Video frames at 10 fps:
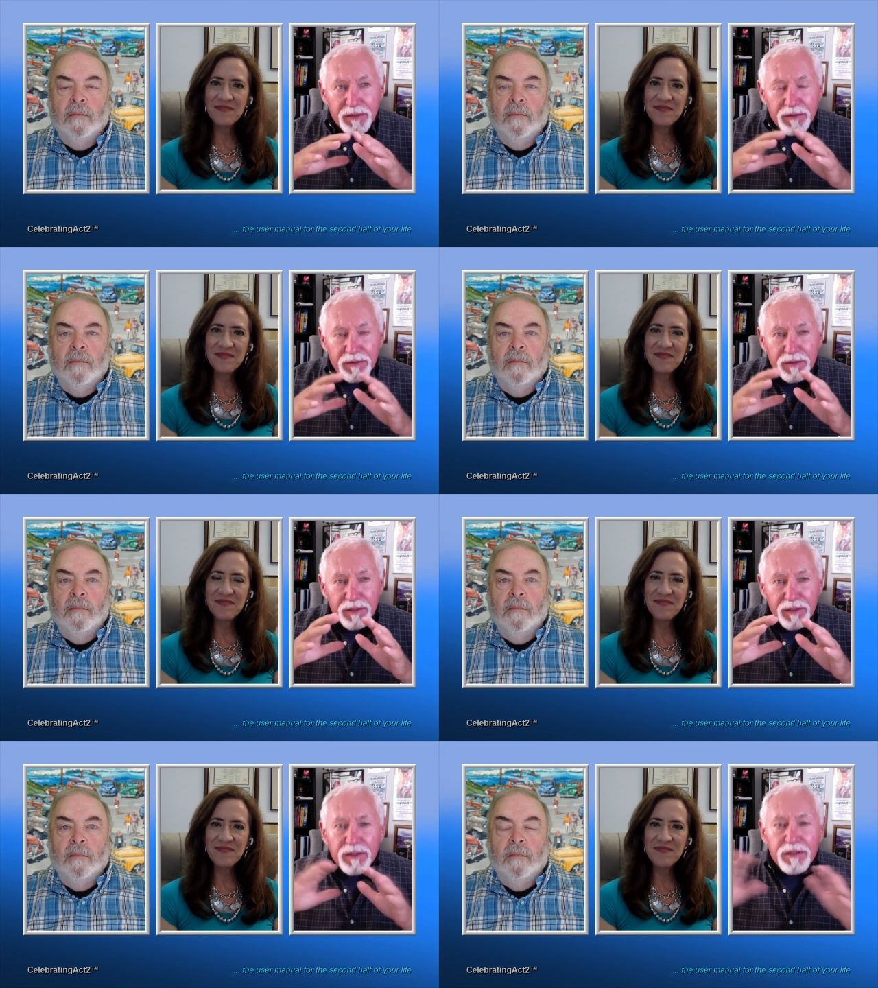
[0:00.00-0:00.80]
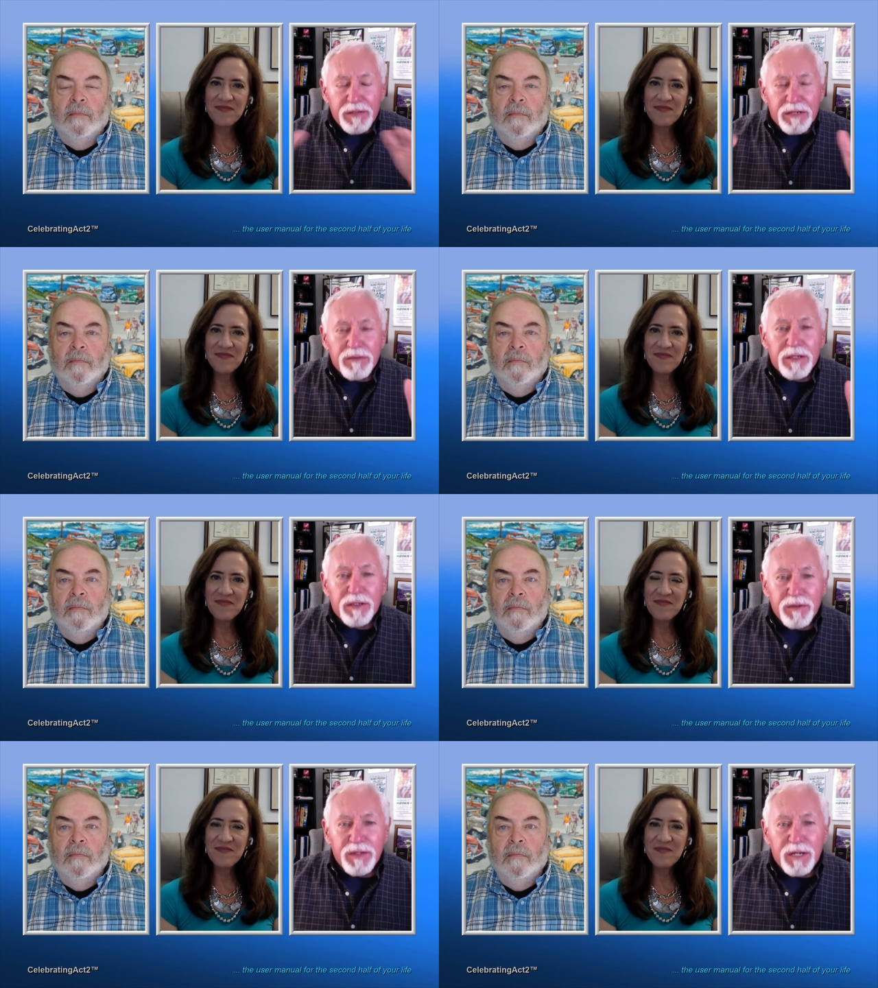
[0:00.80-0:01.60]
Speaker 1: it it sounds
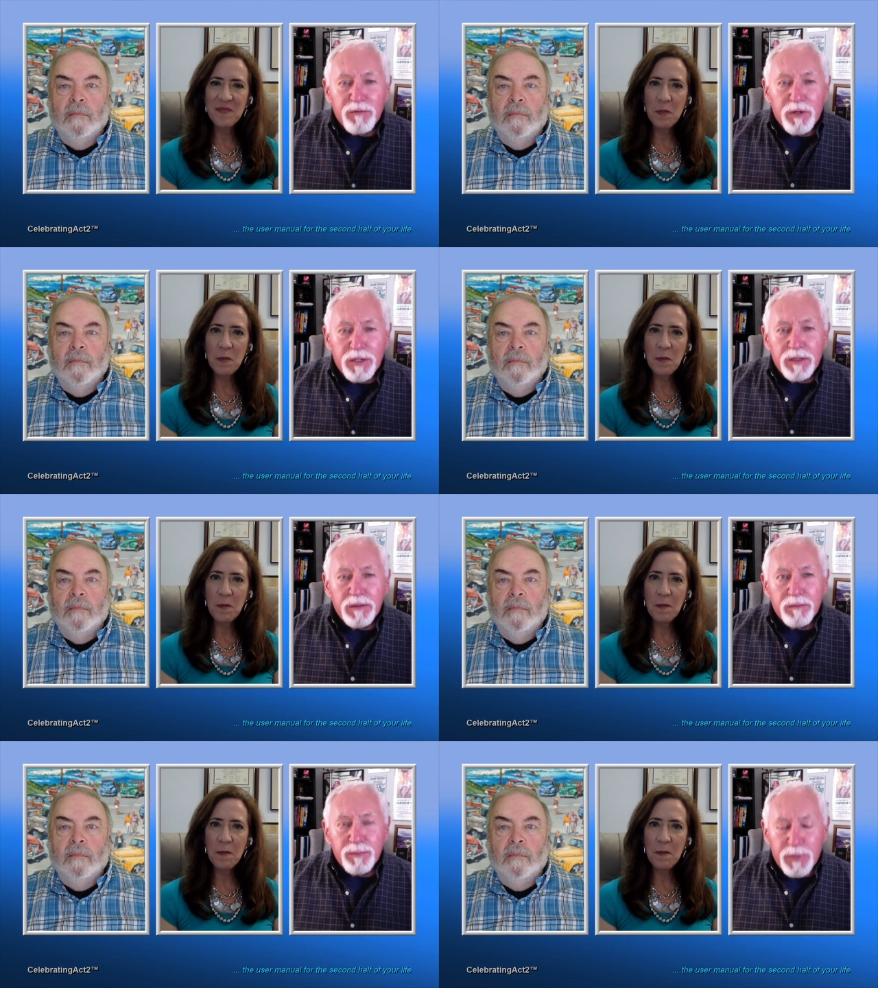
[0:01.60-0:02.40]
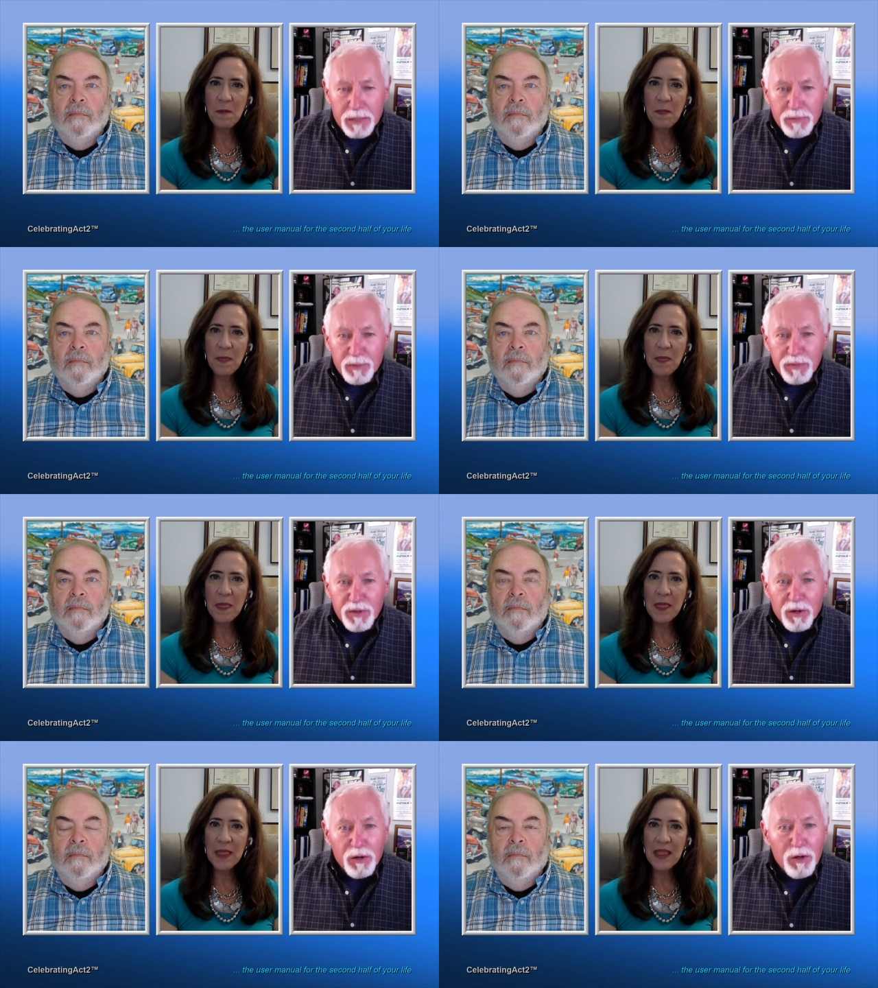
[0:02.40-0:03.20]
like thyroid problems
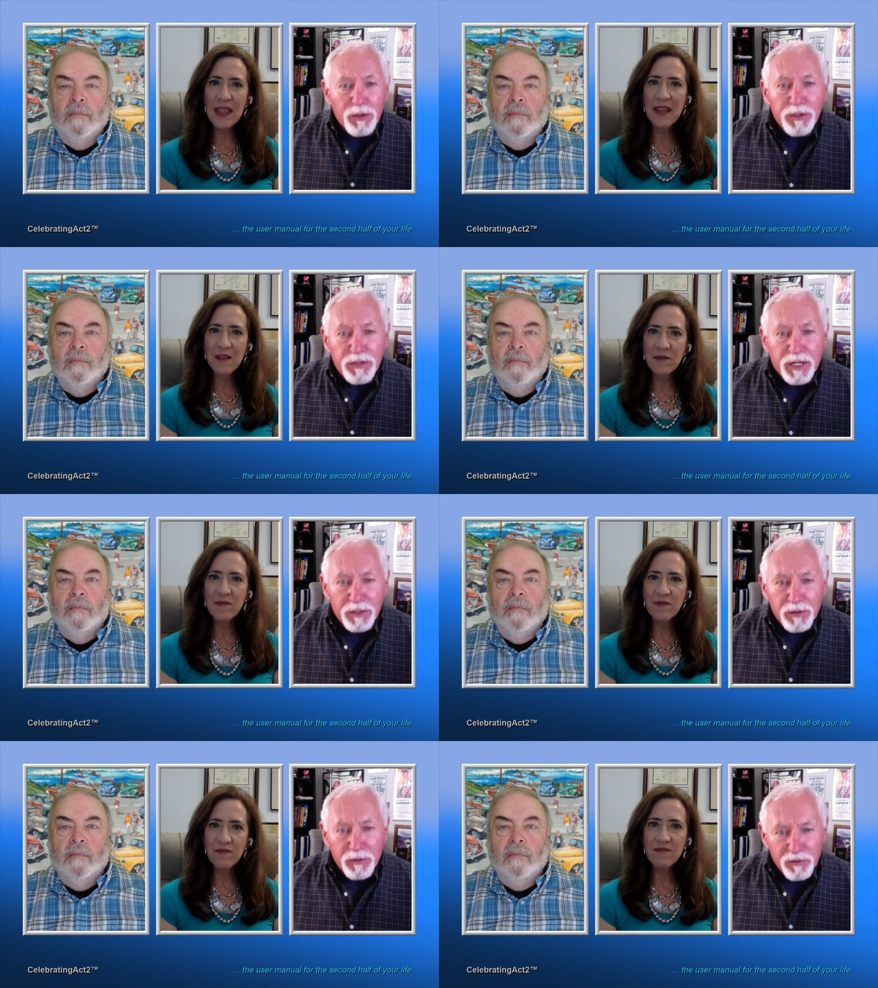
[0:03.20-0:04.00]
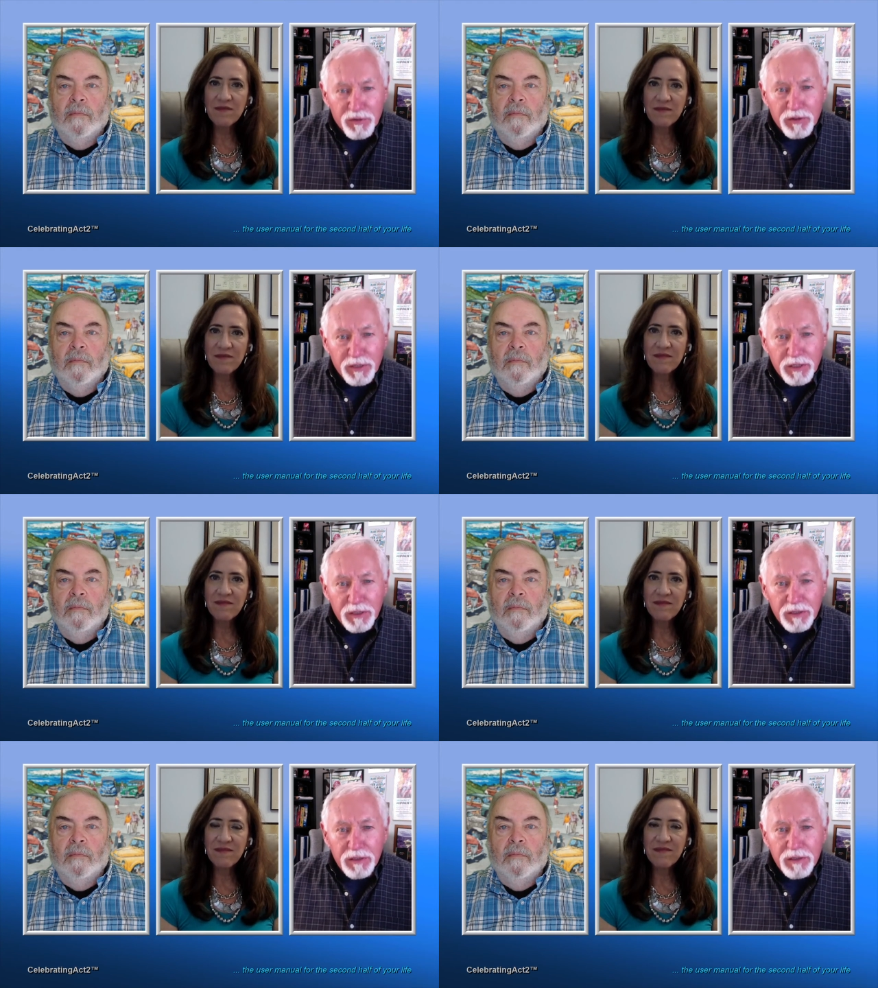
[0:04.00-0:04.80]
are hard to diagnose, are they?
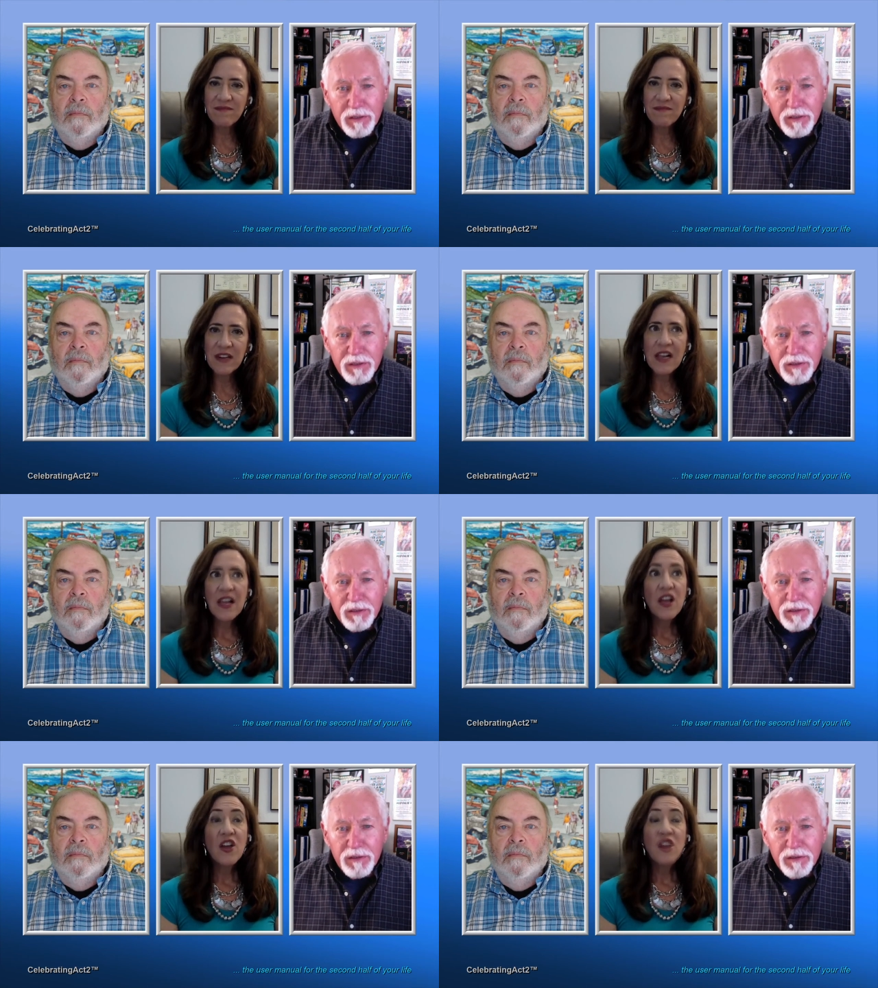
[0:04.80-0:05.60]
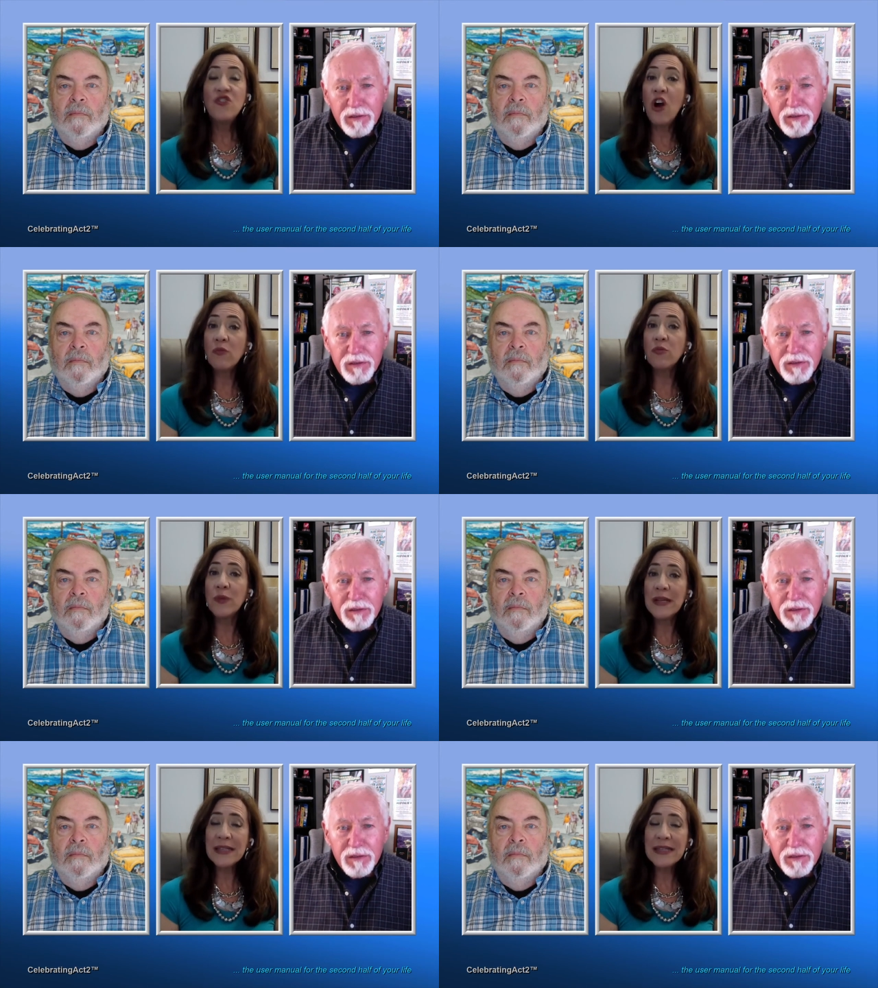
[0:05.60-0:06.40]

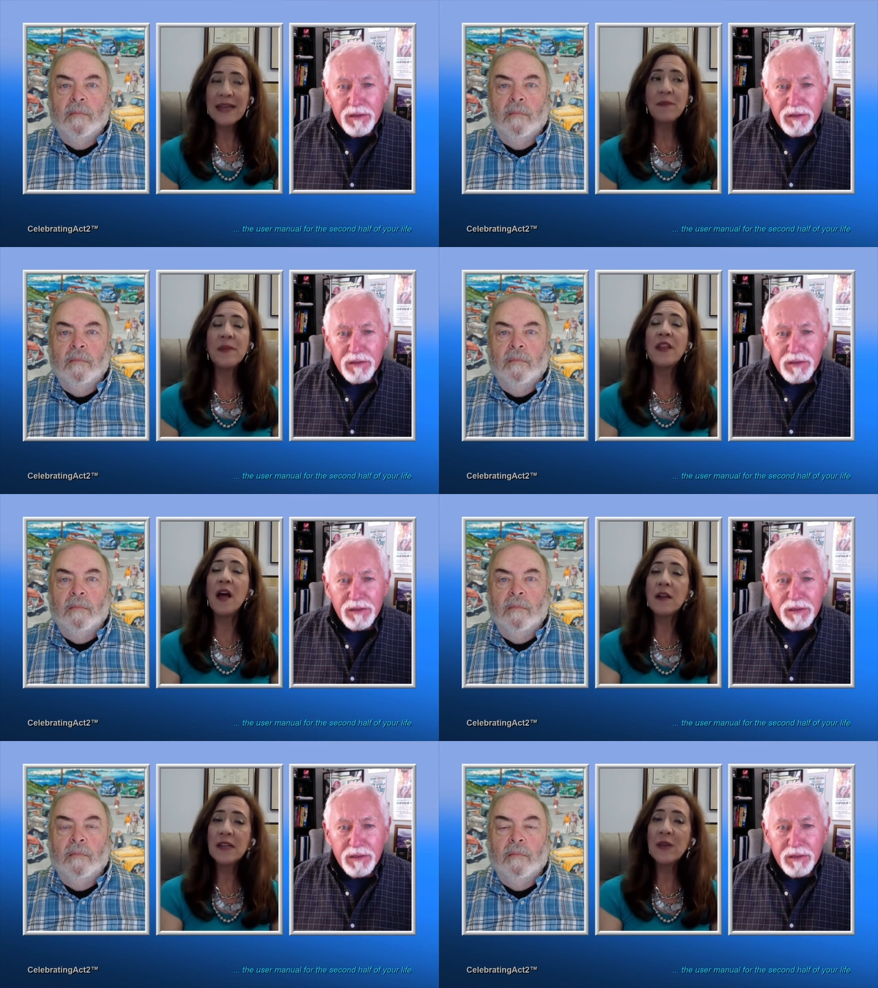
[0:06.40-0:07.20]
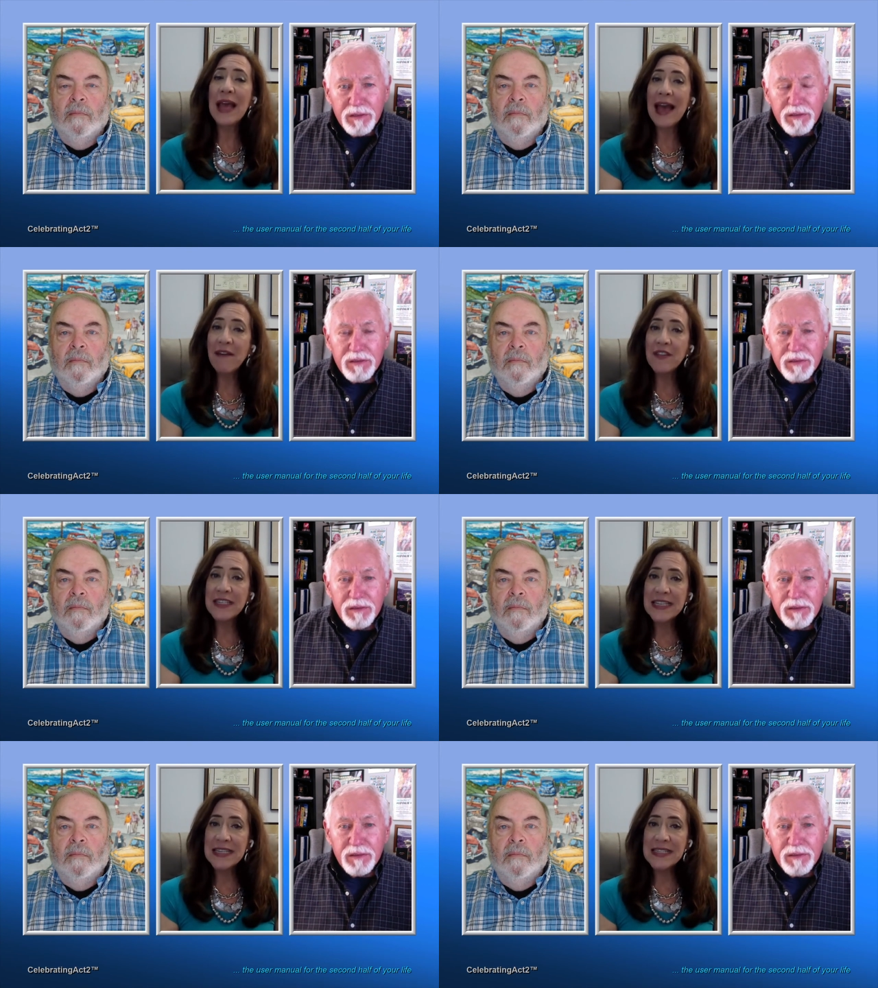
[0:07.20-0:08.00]
Speaker 2: Not really. Luckily, we have the